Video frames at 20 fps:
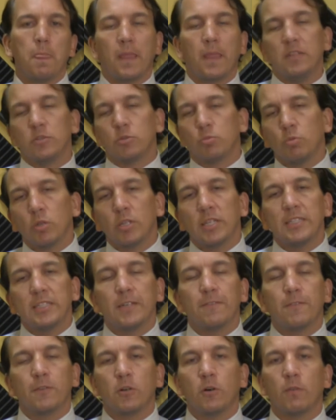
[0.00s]
It's really
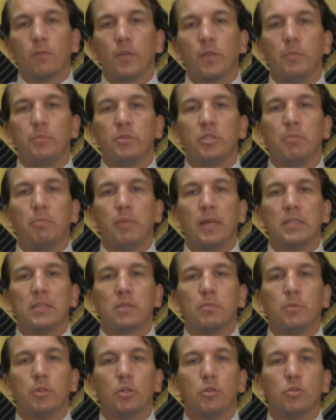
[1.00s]
difficult for them to make
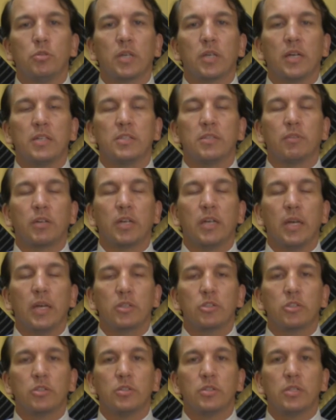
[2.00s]
some of those kinds of
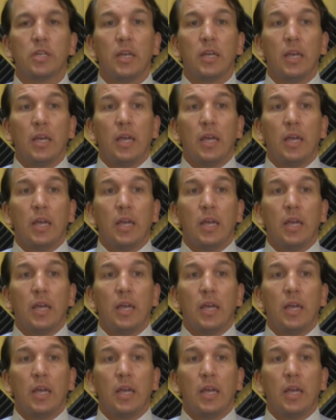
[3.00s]
connections.